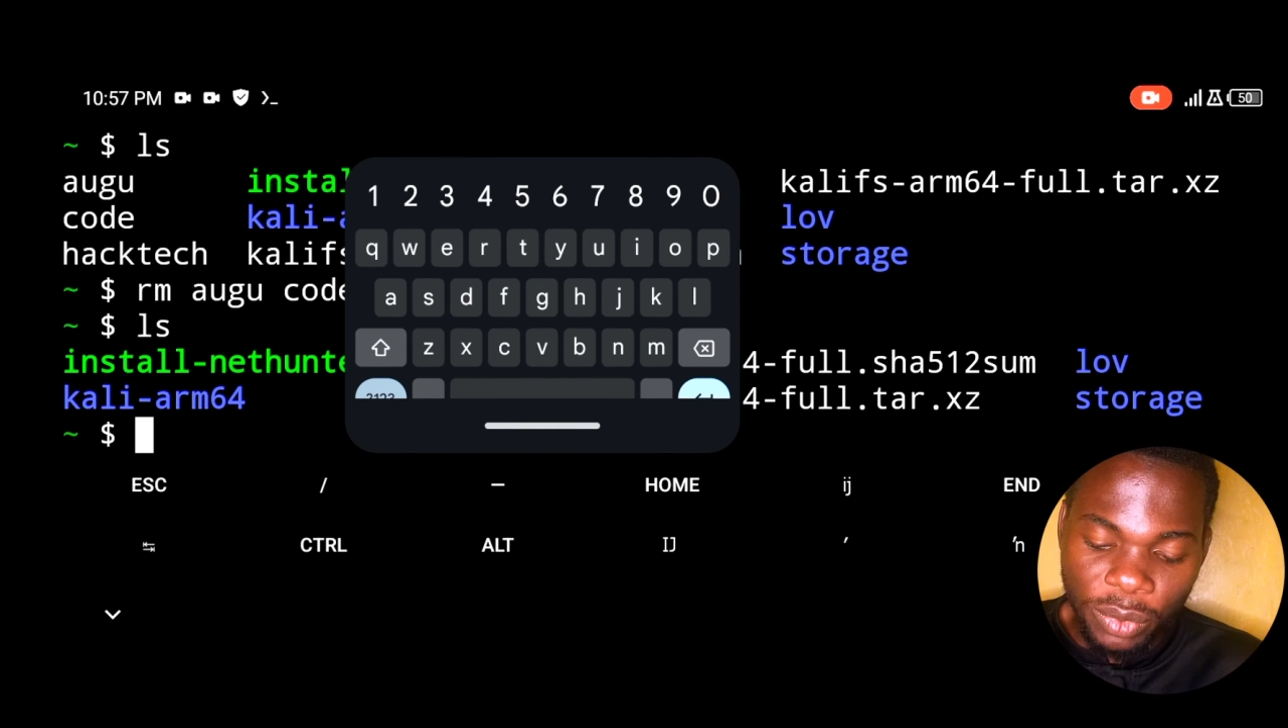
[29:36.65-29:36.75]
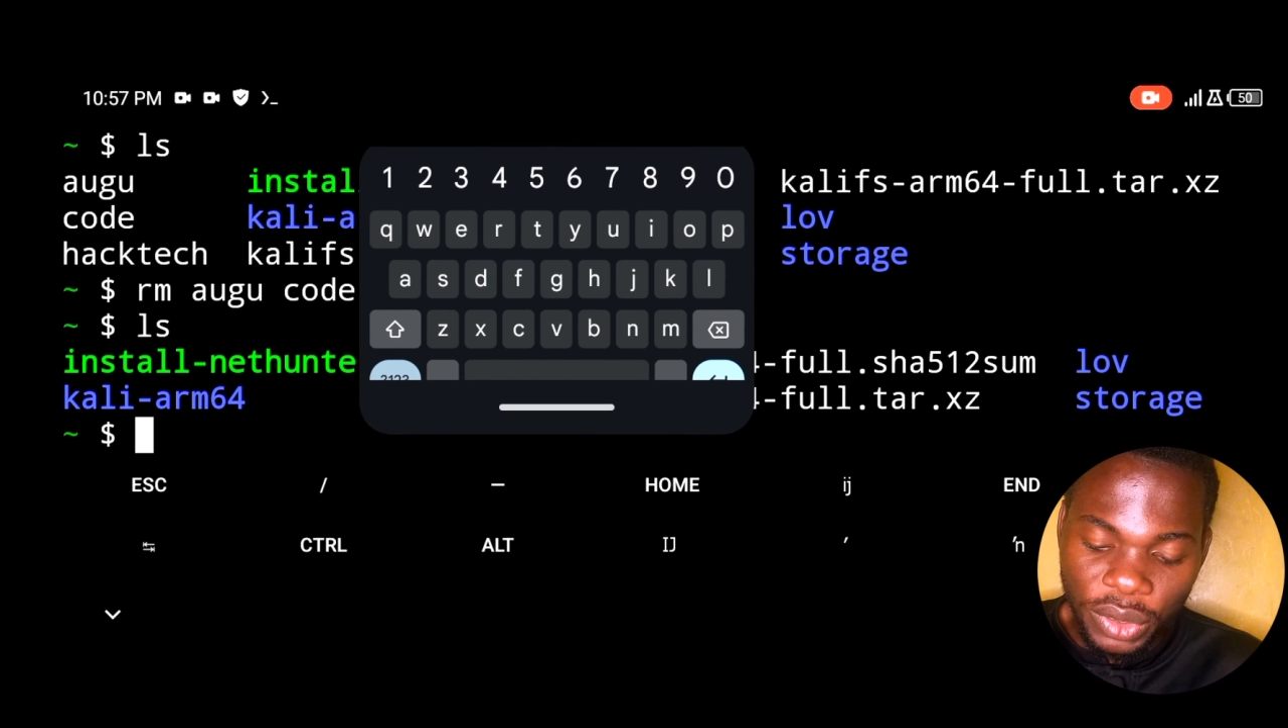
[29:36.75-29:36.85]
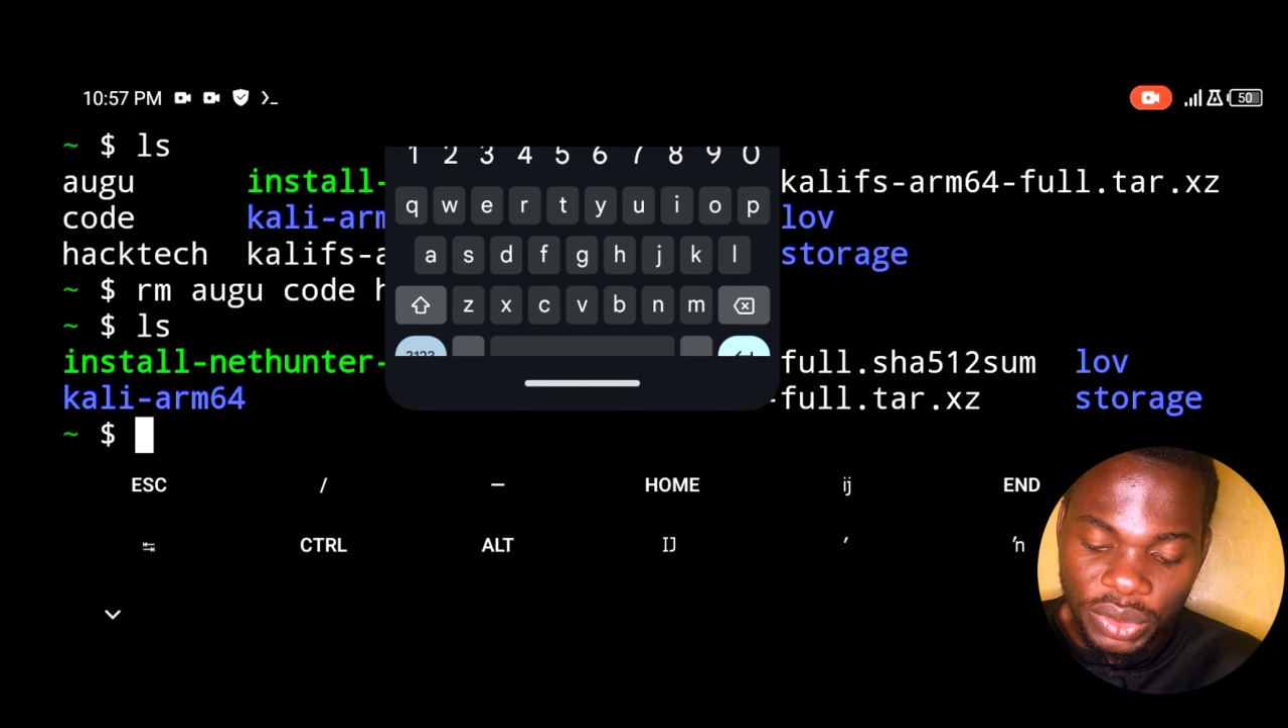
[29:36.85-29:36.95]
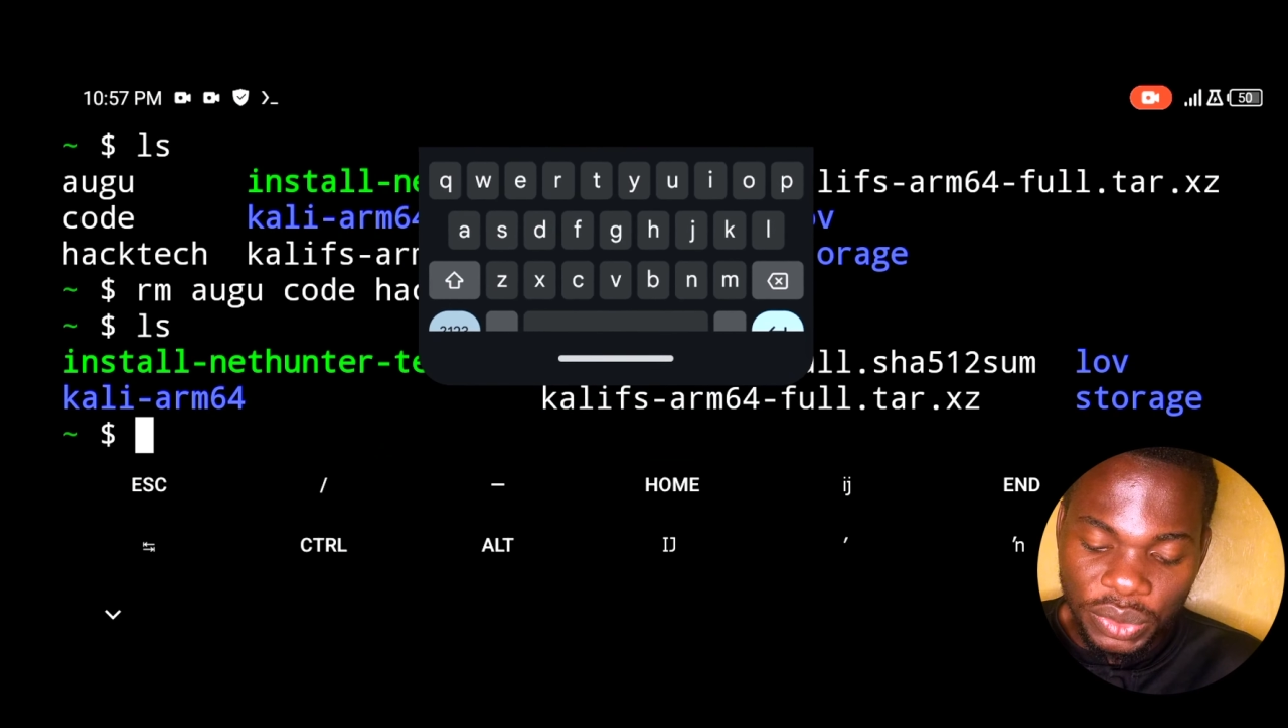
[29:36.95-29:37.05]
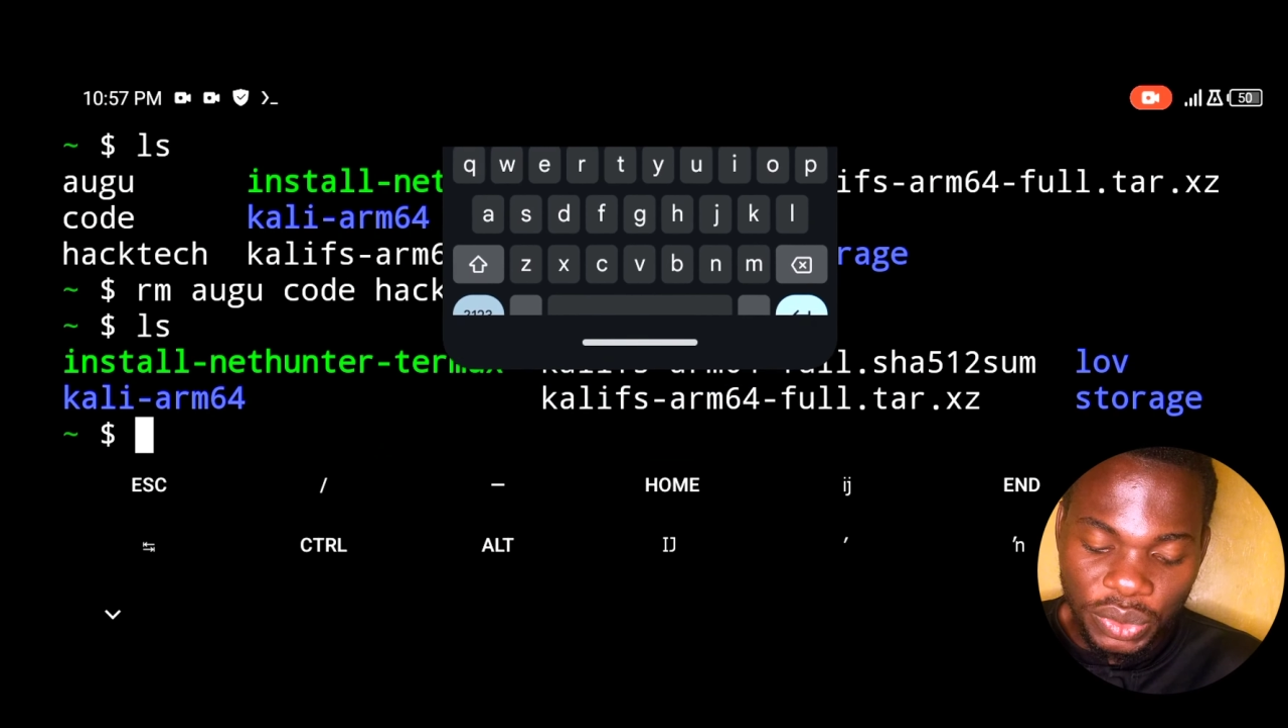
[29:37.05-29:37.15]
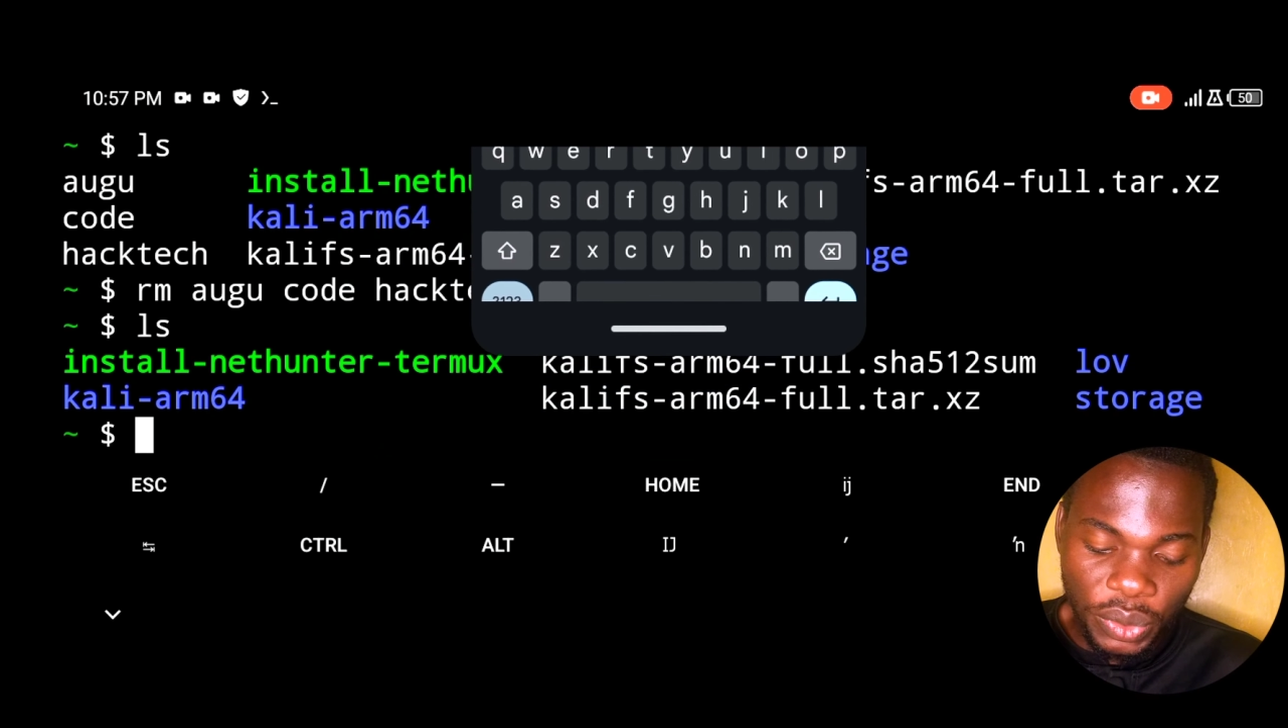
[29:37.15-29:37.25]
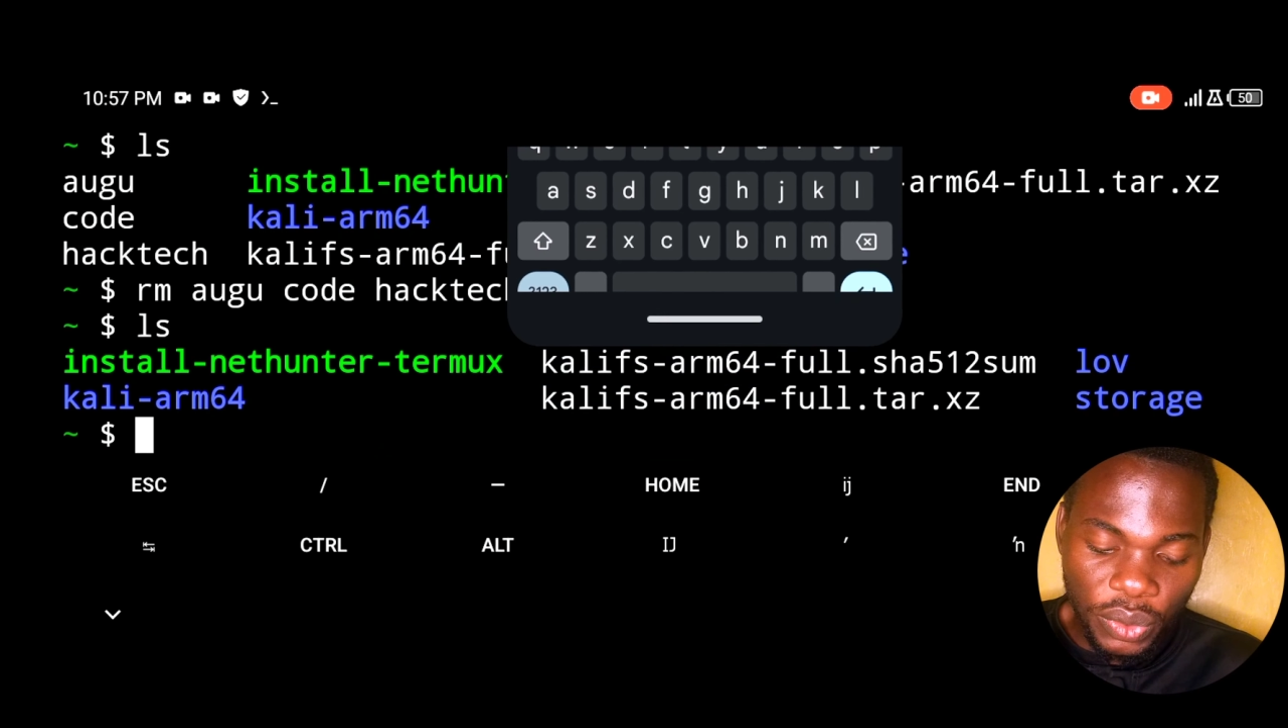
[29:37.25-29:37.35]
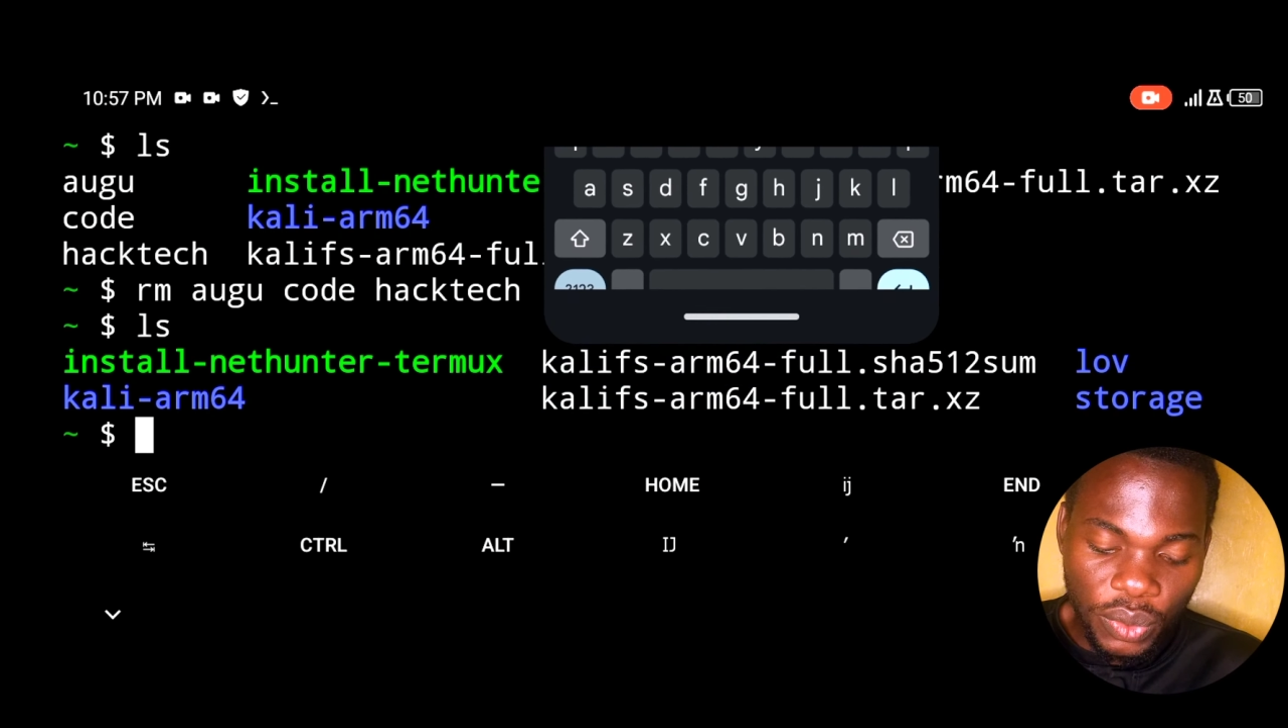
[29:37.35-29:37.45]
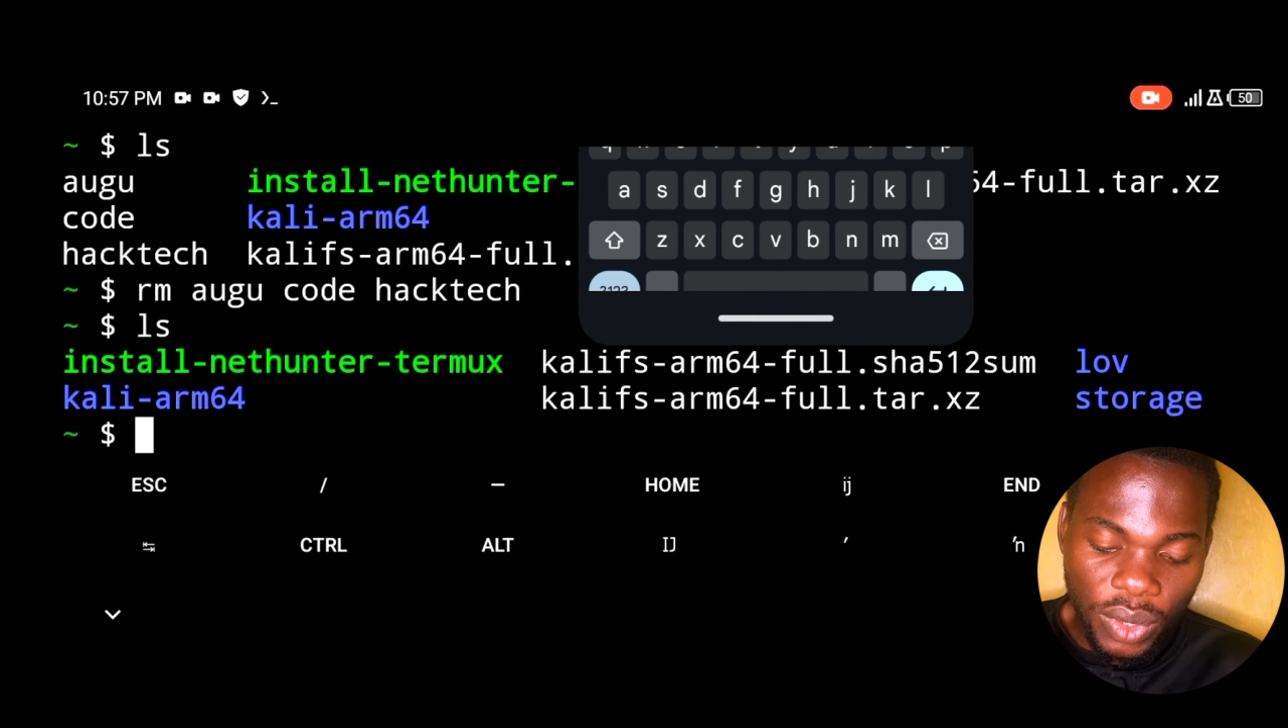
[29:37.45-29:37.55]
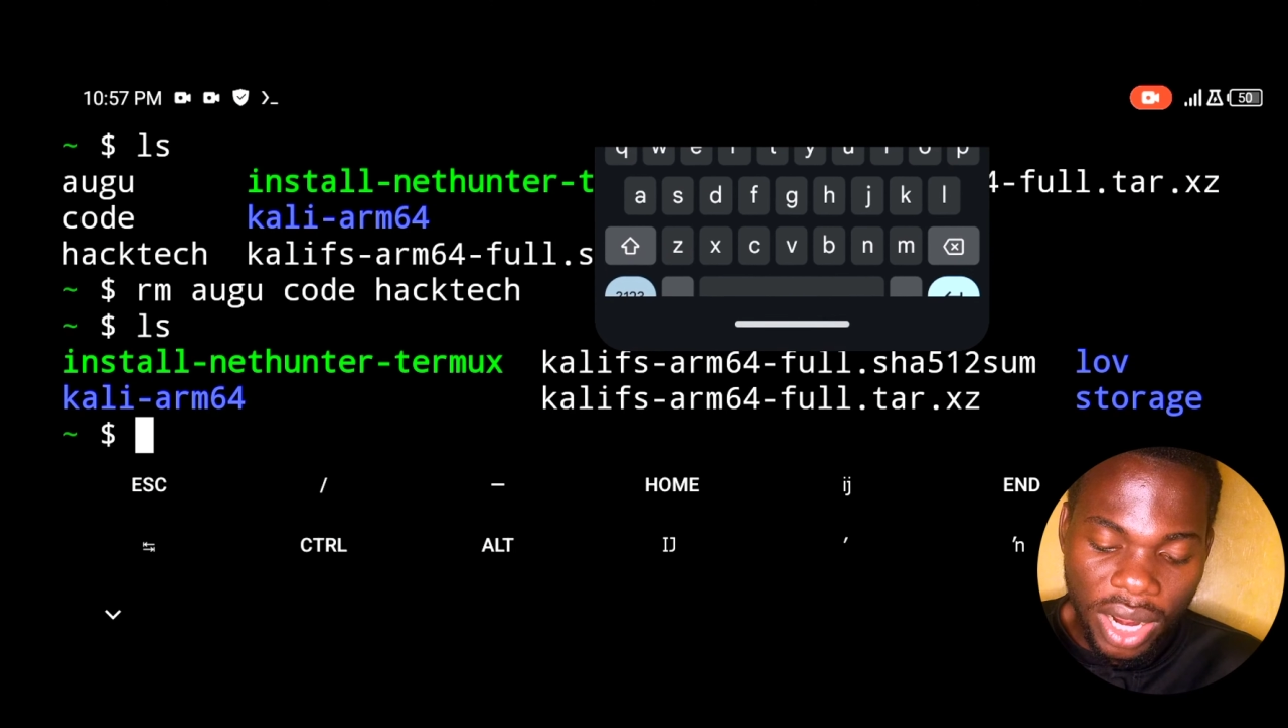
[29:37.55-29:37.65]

going to show you